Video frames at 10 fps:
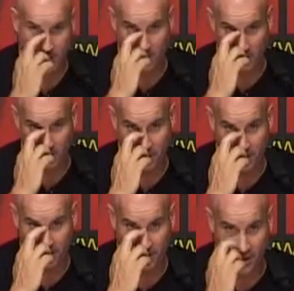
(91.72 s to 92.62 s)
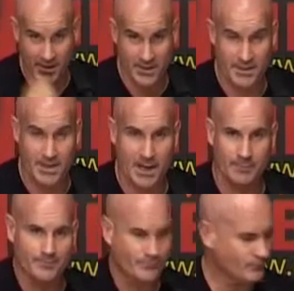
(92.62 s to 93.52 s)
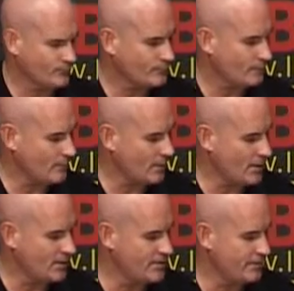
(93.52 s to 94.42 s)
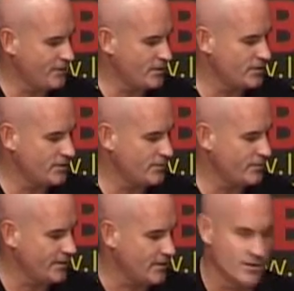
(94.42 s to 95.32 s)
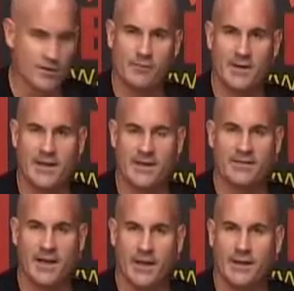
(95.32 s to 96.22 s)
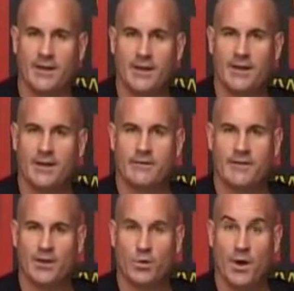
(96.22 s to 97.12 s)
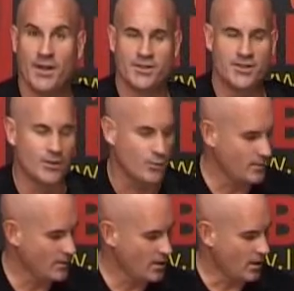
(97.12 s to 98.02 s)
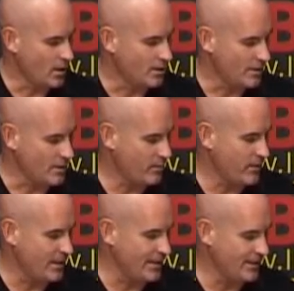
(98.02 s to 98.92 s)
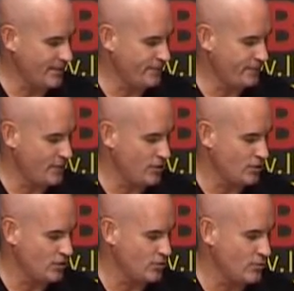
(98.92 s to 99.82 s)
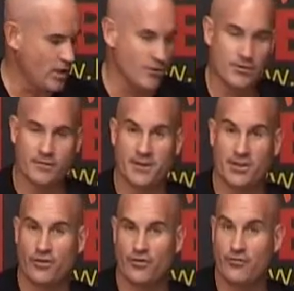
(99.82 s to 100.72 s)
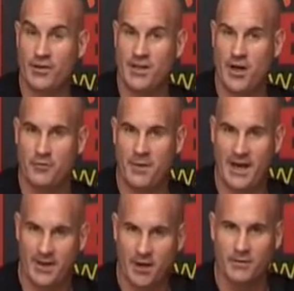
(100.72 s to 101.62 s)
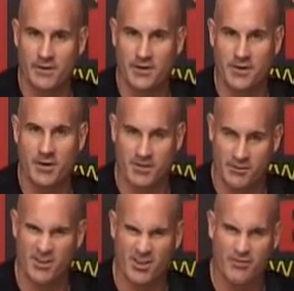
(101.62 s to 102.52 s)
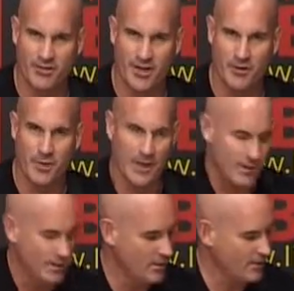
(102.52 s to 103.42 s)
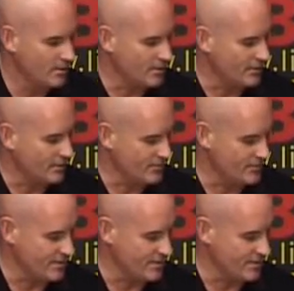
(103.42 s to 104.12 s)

so the way we're going to divide this up is the first two fingers of my left hand, finger 1 and 2, are going to play the first two notes of this 3-note pattern. Hopefully you noticed it was a 3-note pattern going across the